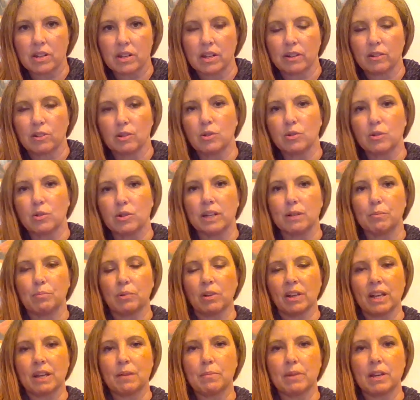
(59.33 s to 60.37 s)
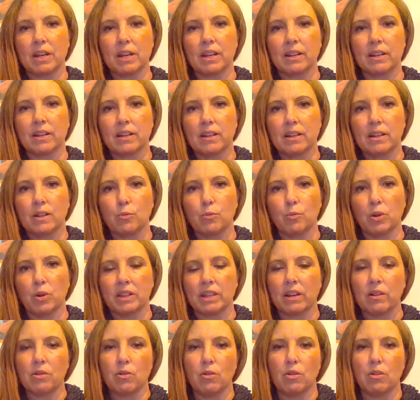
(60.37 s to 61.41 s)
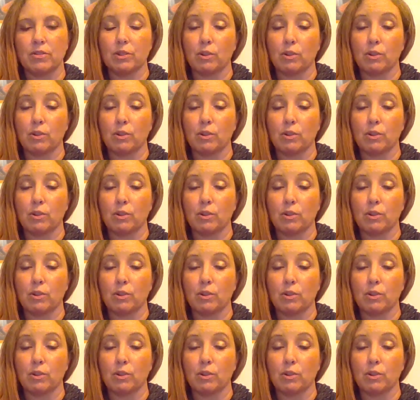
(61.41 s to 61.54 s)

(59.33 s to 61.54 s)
including blaming what they call